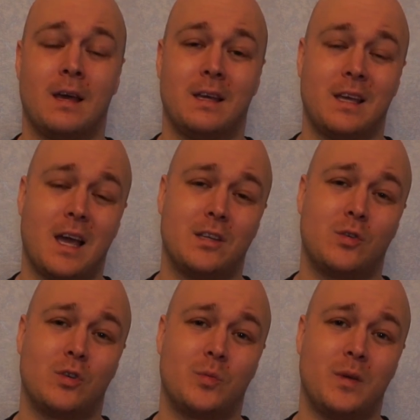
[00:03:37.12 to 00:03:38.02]
Yes,
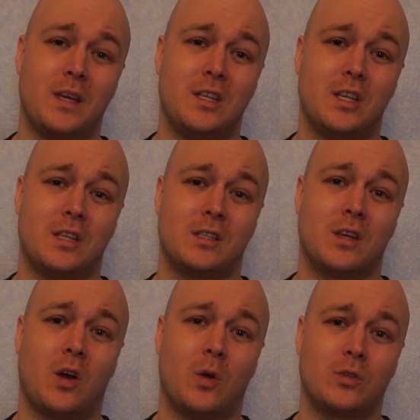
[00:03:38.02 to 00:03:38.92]
your speech
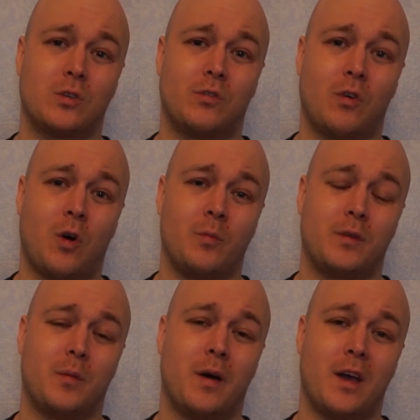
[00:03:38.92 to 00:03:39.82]
is also
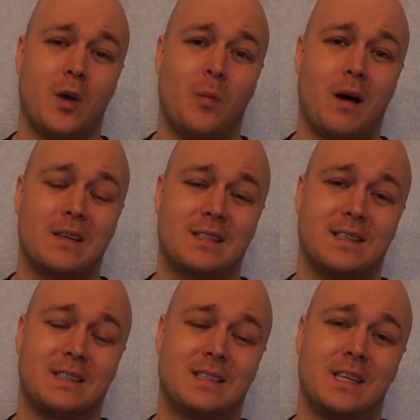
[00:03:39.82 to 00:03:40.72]
formed by your
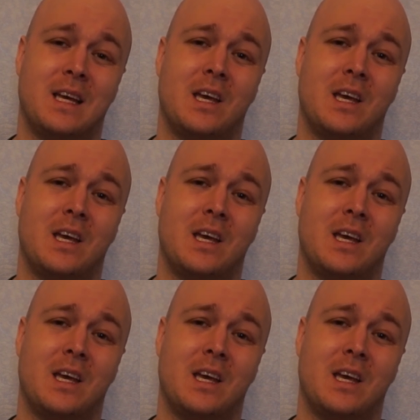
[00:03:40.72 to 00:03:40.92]
muscles.